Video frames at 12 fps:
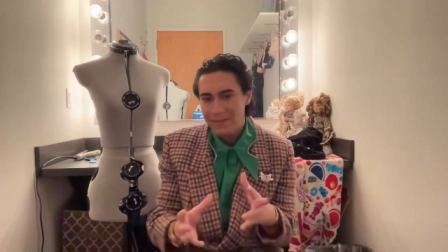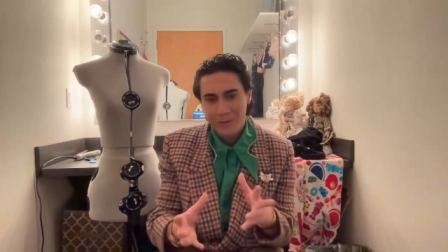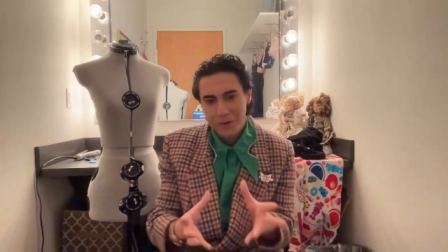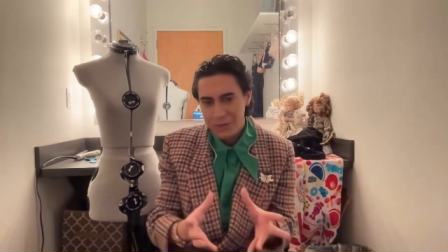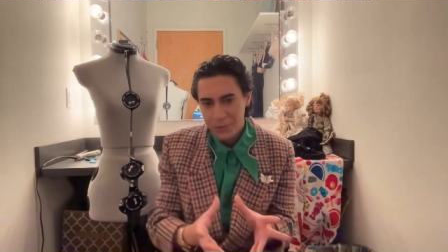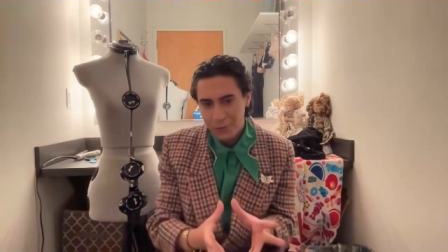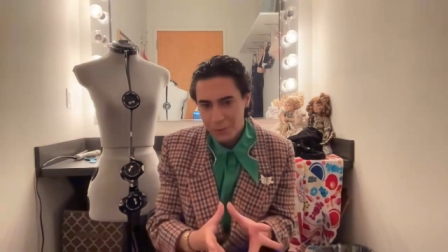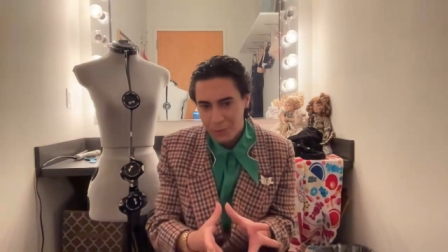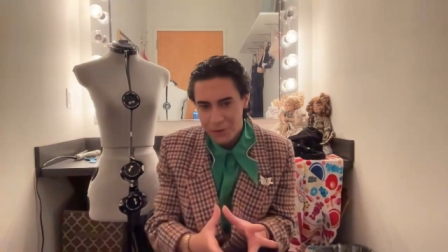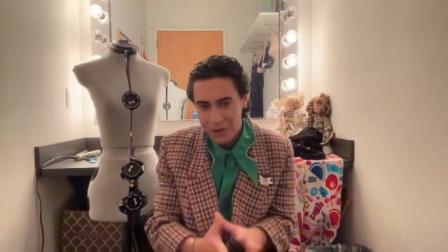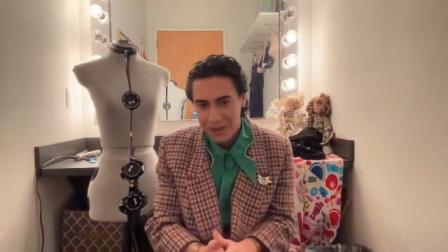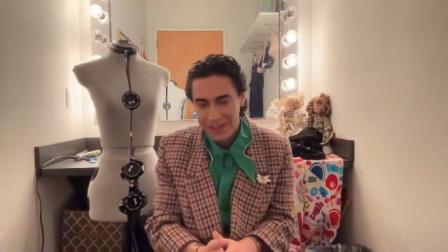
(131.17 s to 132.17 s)
virtual
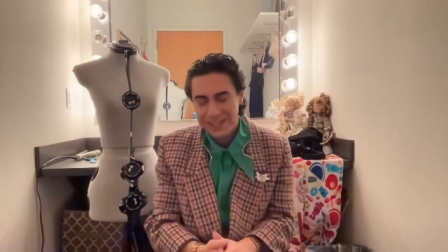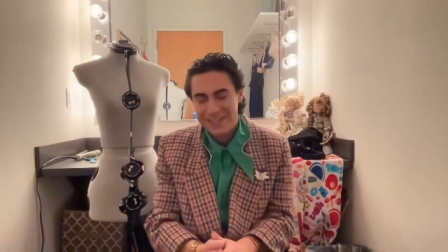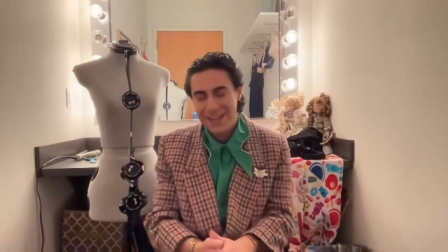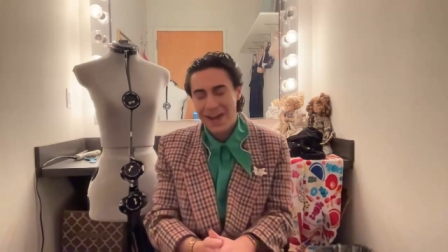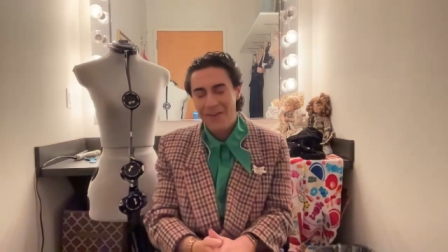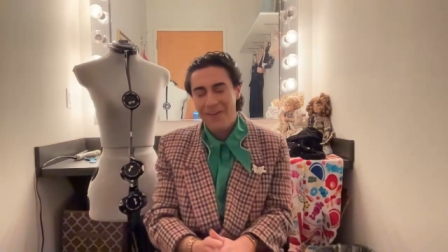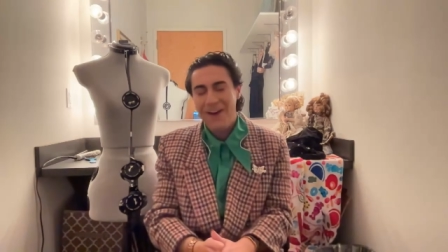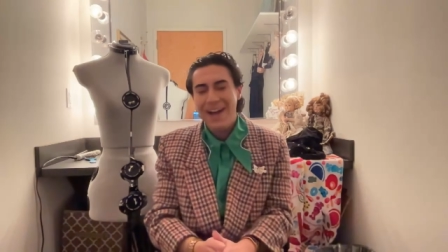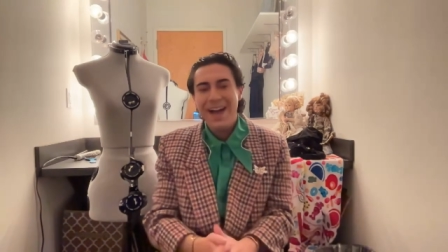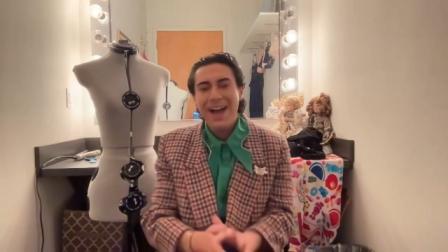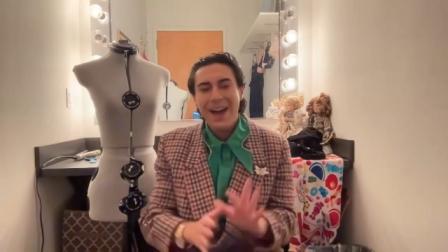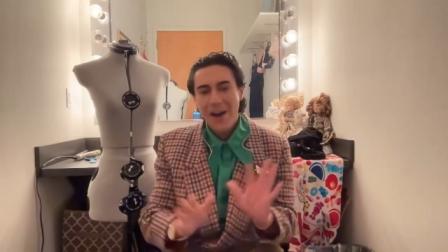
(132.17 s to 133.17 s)
world so
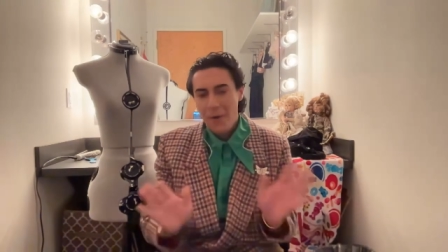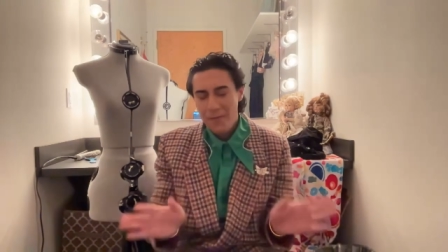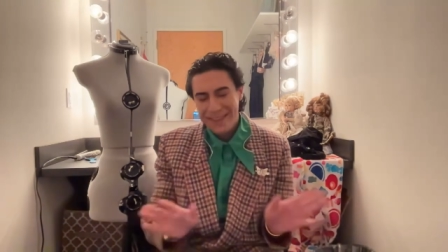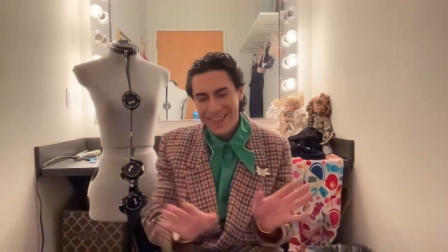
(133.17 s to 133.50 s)
hoping oh.